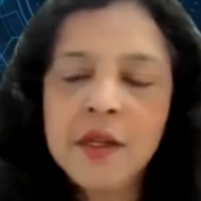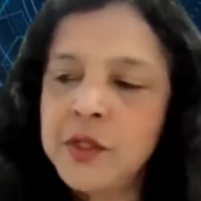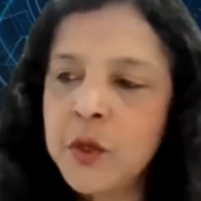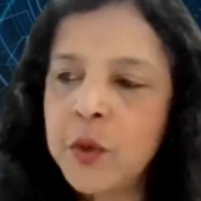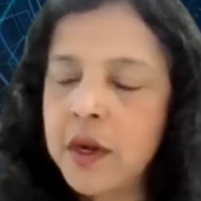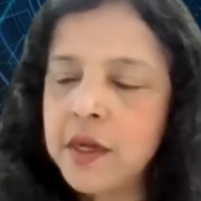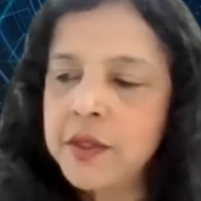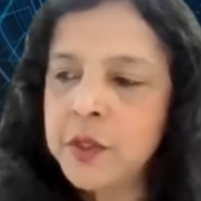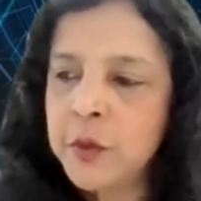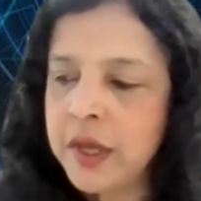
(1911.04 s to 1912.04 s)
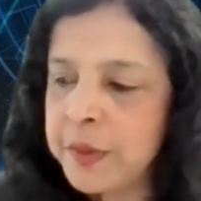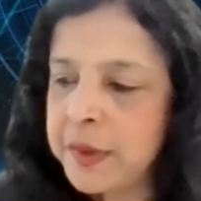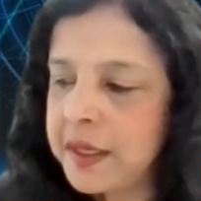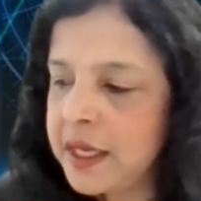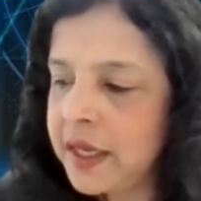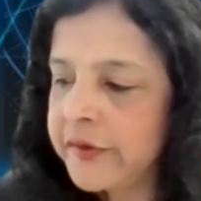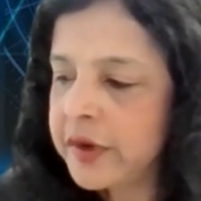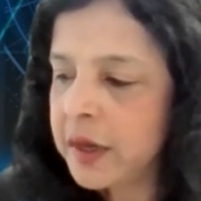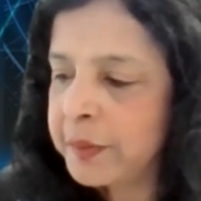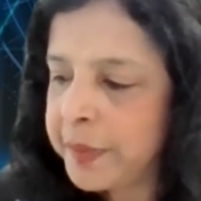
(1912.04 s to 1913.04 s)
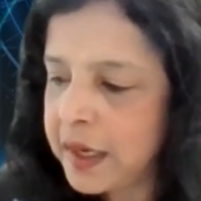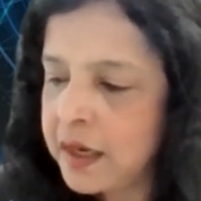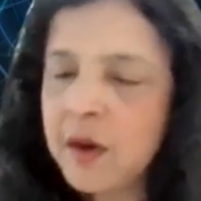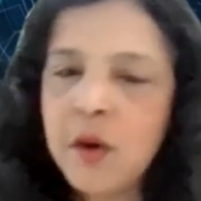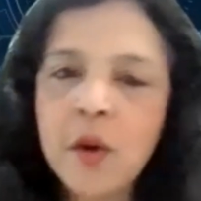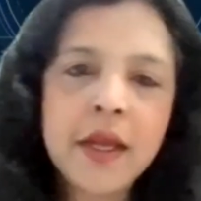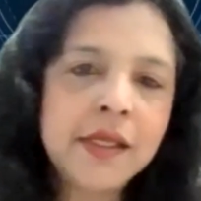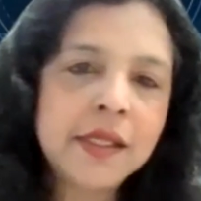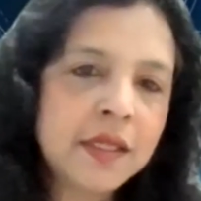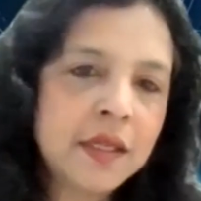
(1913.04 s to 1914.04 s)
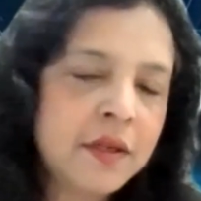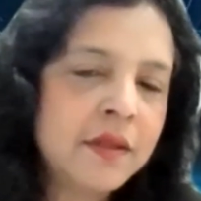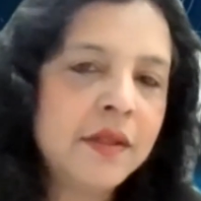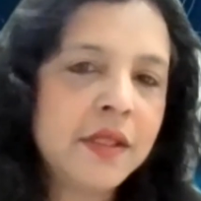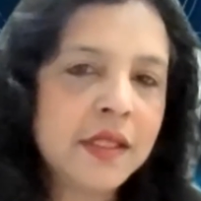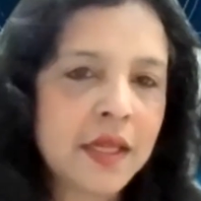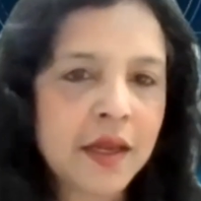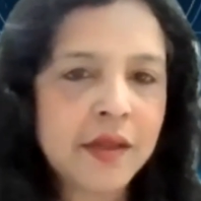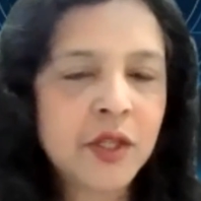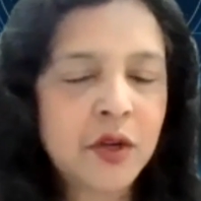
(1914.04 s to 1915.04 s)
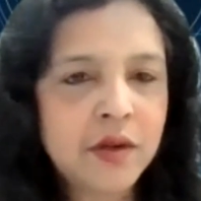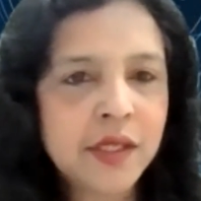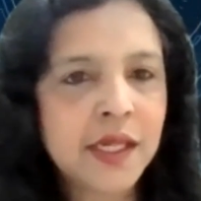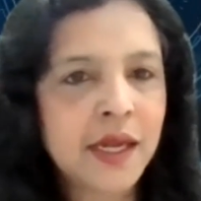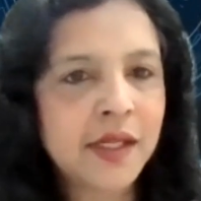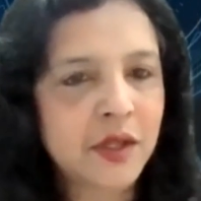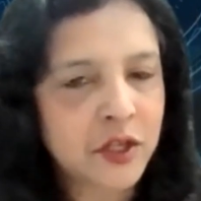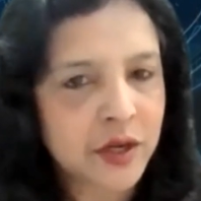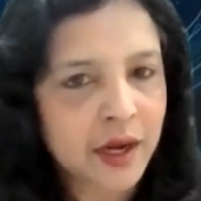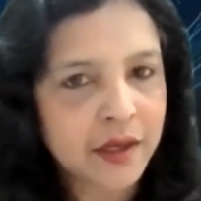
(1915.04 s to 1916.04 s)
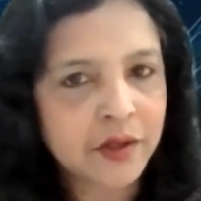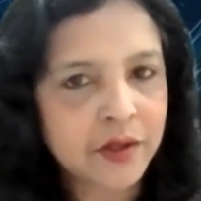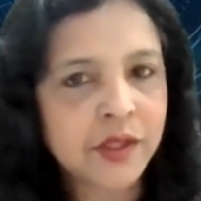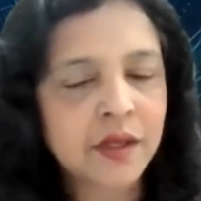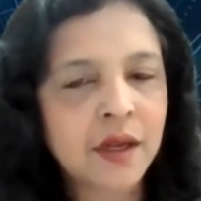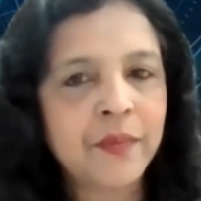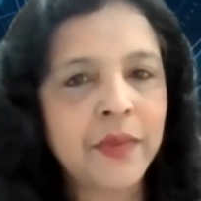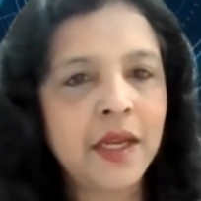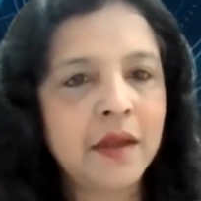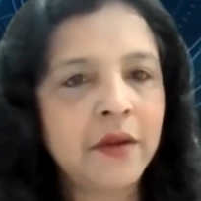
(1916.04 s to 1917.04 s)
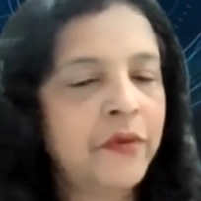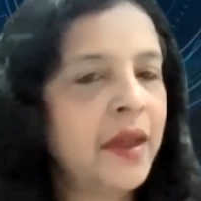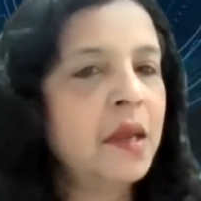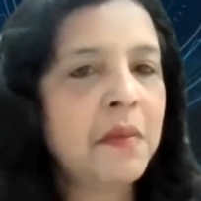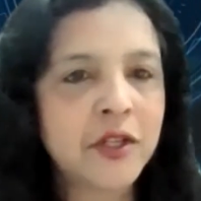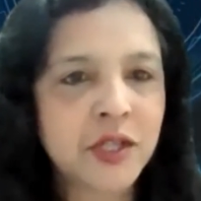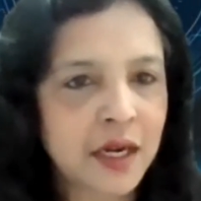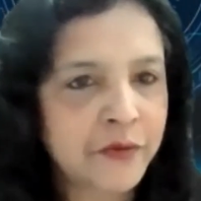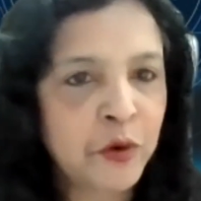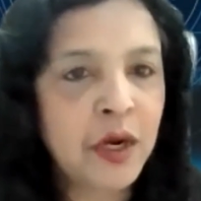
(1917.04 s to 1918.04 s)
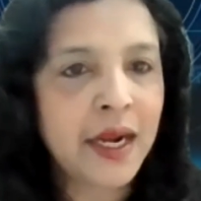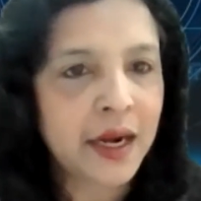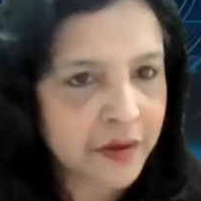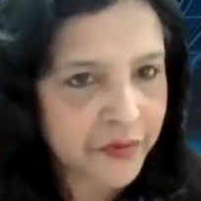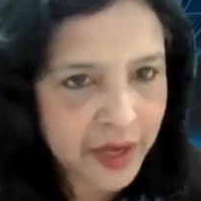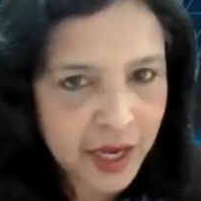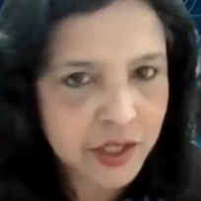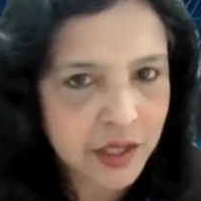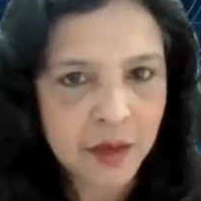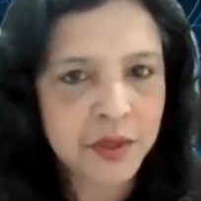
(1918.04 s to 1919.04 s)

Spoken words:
So we believe below a certain size of the tractors, very much like full electrification.